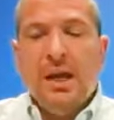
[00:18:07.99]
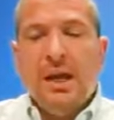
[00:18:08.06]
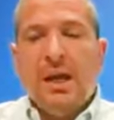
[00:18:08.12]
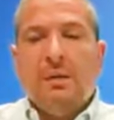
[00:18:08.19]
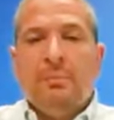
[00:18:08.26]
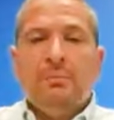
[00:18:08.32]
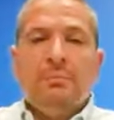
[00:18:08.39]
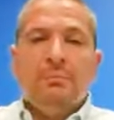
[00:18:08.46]

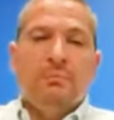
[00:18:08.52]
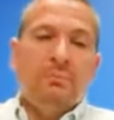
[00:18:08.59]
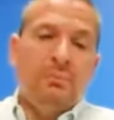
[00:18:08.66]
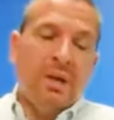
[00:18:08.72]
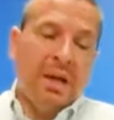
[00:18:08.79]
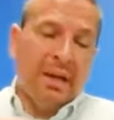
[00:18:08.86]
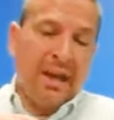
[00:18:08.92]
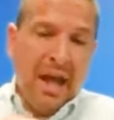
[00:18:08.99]
um,
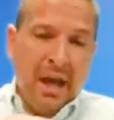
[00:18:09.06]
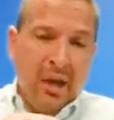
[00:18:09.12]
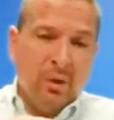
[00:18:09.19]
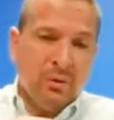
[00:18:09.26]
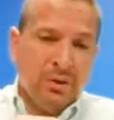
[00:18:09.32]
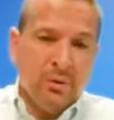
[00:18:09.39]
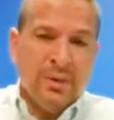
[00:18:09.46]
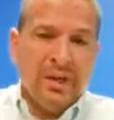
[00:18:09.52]
and
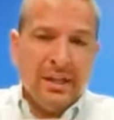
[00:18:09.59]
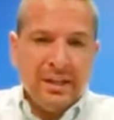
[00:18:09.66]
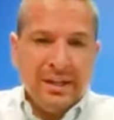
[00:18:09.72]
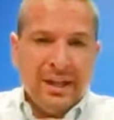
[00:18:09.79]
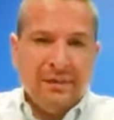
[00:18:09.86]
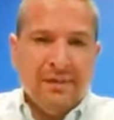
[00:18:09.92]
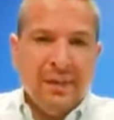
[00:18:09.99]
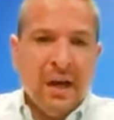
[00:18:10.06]
how you can
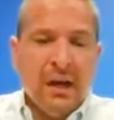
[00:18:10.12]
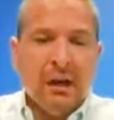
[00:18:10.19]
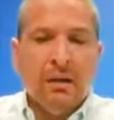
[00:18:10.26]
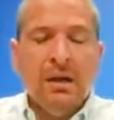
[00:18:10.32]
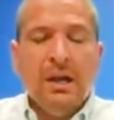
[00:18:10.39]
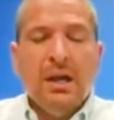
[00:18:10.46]
get there.